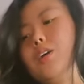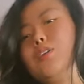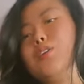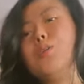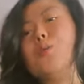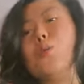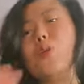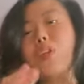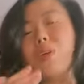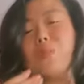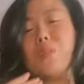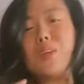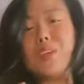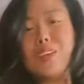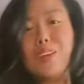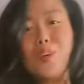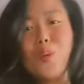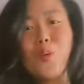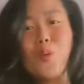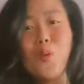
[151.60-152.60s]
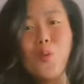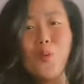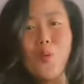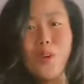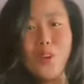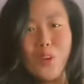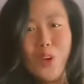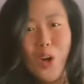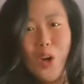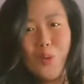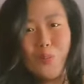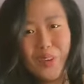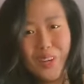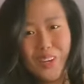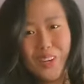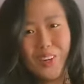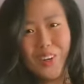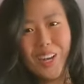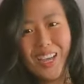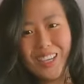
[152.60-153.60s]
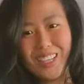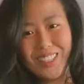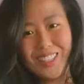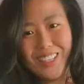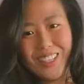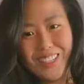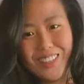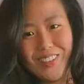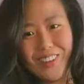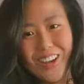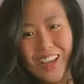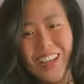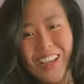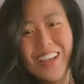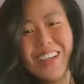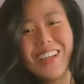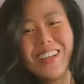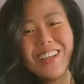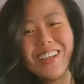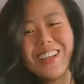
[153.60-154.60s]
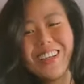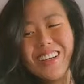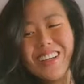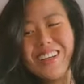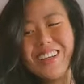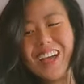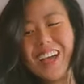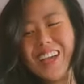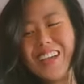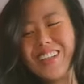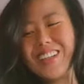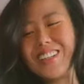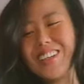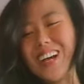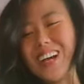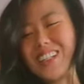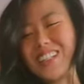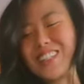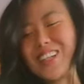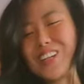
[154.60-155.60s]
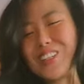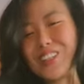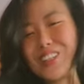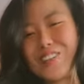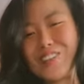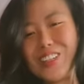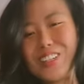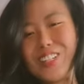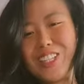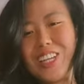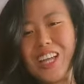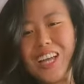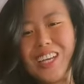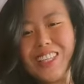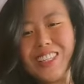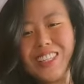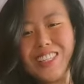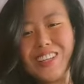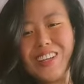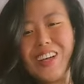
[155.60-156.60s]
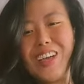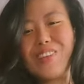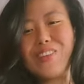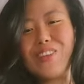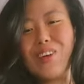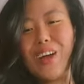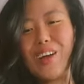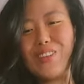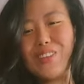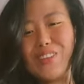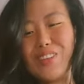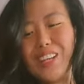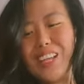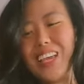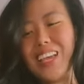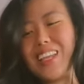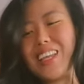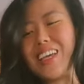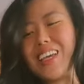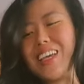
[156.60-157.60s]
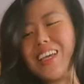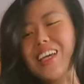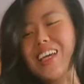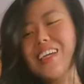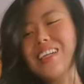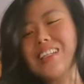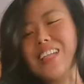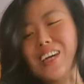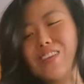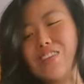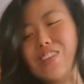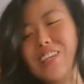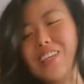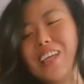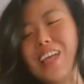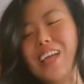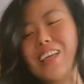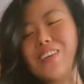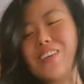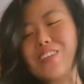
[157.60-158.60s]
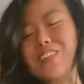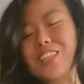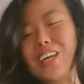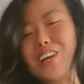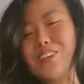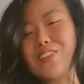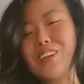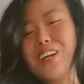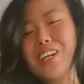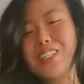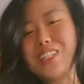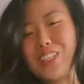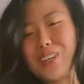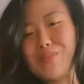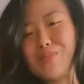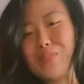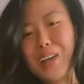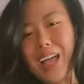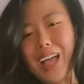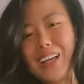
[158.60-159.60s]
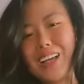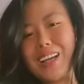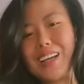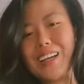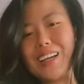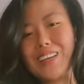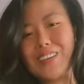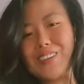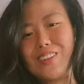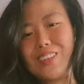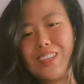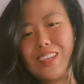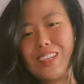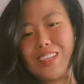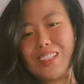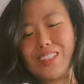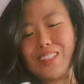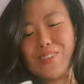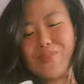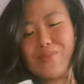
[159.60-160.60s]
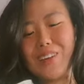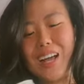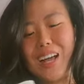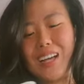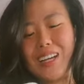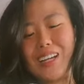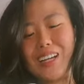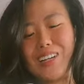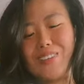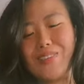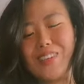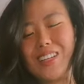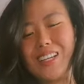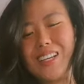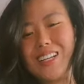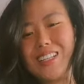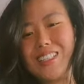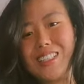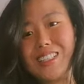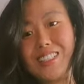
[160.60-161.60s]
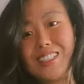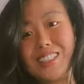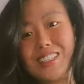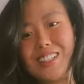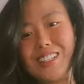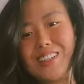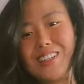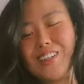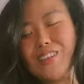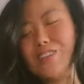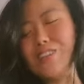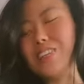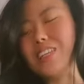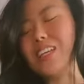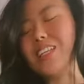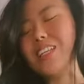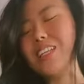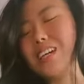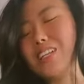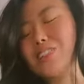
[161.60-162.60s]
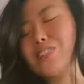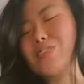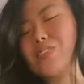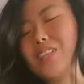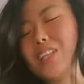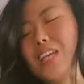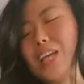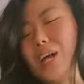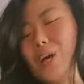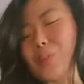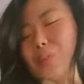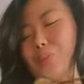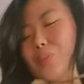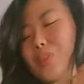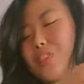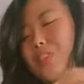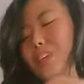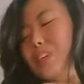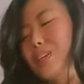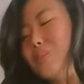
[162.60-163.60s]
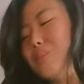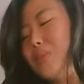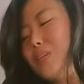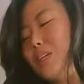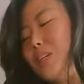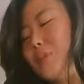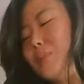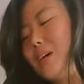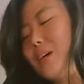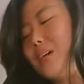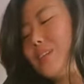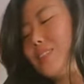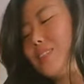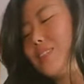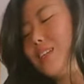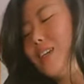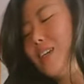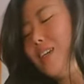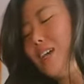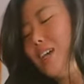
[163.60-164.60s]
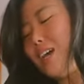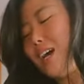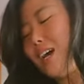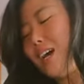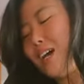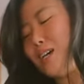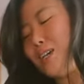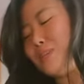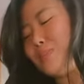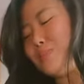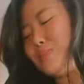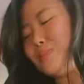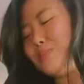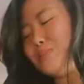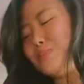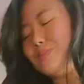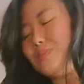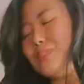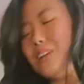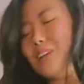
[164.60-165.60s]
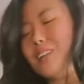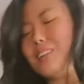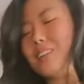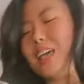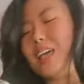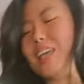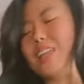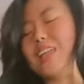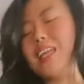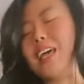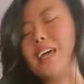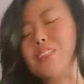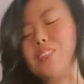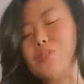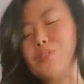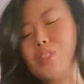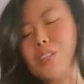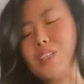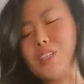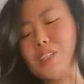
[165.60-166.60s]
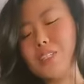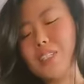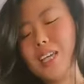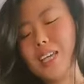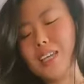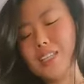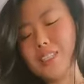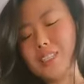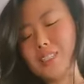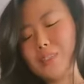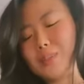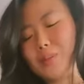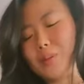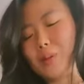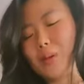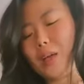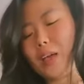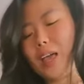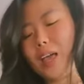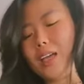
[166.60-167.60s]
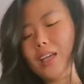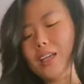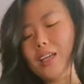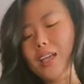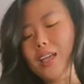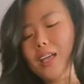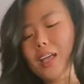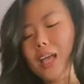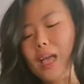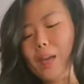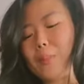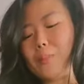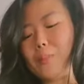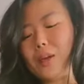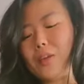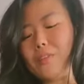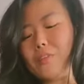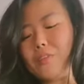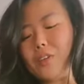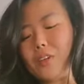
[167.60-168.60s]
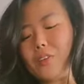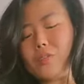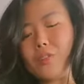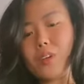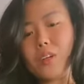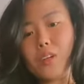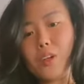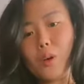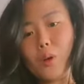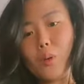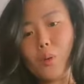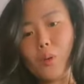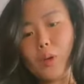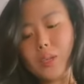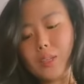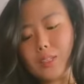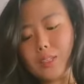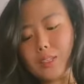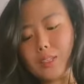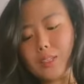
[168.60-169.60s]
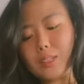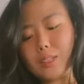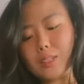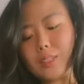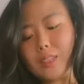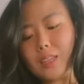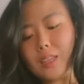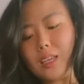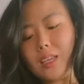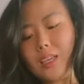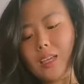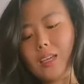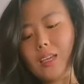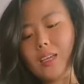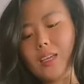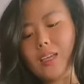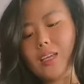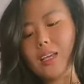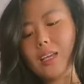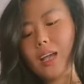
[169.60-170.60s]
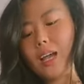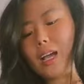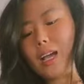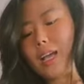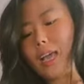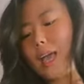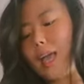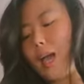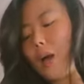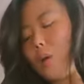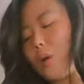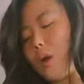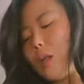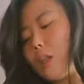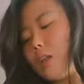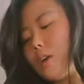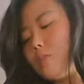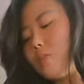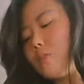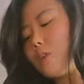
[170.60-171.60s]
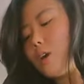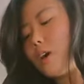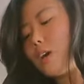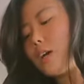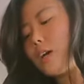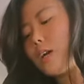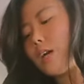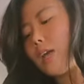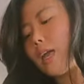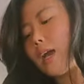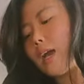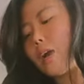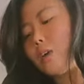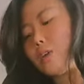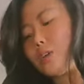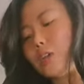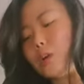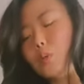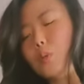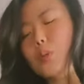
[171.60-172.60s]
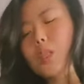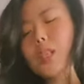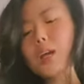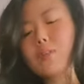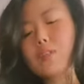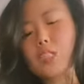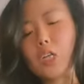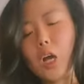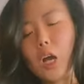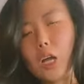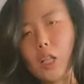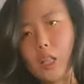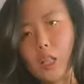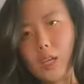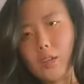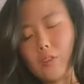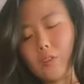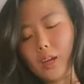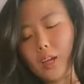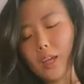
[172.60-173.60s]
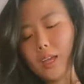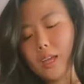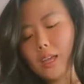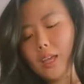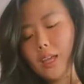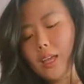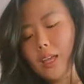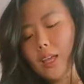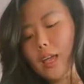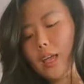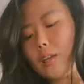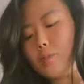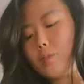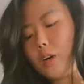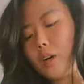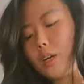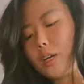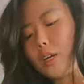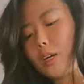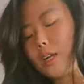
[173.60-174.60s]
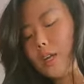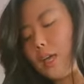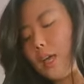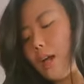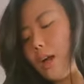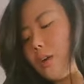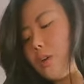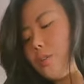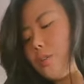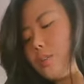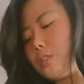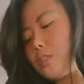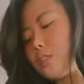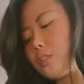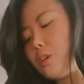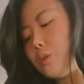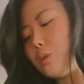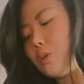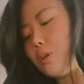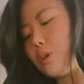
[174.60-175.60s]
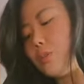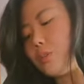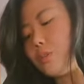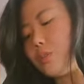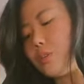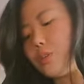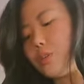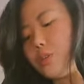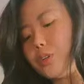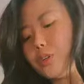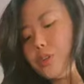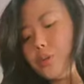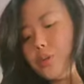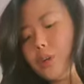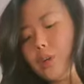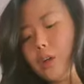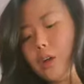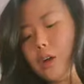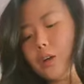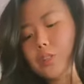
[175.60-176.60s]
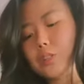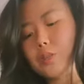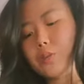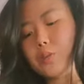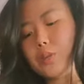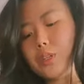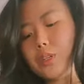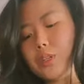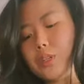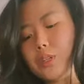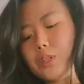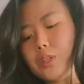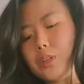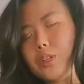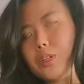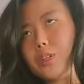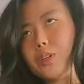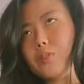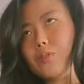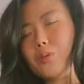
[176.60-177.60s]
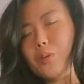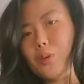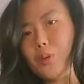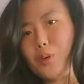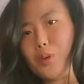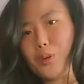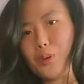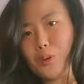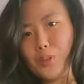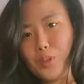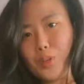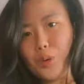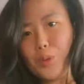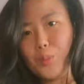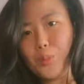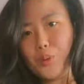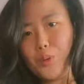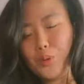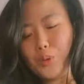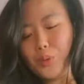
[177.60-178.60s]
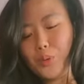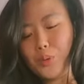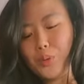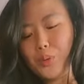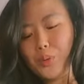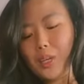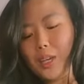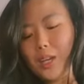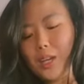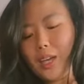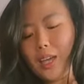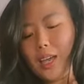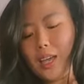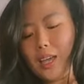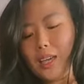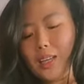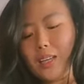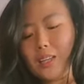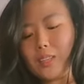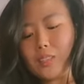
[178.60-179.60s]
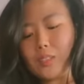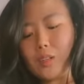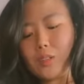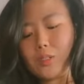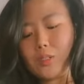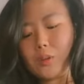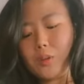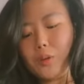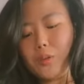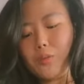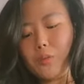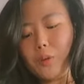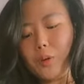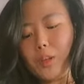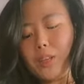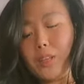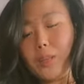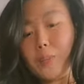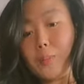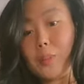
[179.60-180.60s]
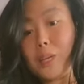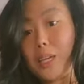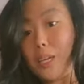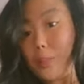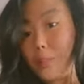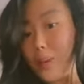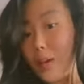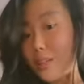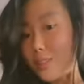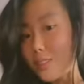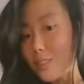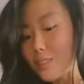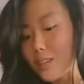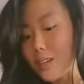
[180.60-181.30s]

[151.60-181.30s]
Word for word: You want to be cool, calm, and collected, right? Okay, you guys know, so the chance, okay, if you have your lady, definitely get yourself some maca, get your lady some maca, because, you know, it, it does really help with the P M S, um, and, and it has a really good taste, okay? And my favorite always is the cacao. I love raw cacao, you know, we love chocolate, right? And raw cacao, so good for you. Also really good for, you know, mood, and it's also good for any P M S